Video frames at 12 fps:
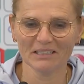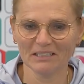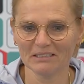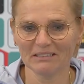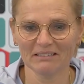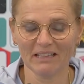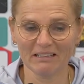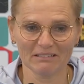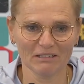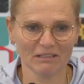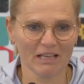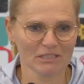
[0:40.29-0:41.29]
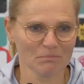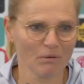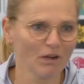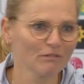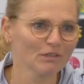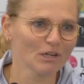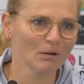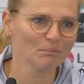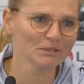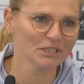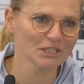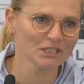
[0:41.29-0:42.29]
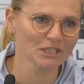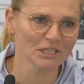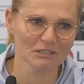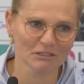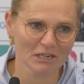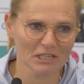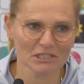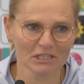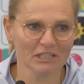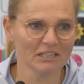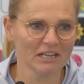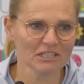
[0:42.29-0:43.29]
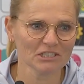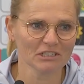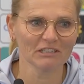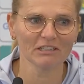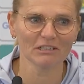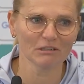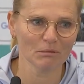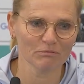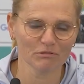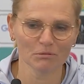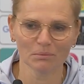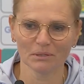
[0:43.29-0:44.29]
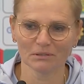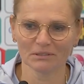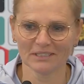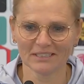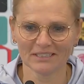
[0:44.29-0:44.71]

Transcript: in like the next part of the competition, internationally, nationally, cup football.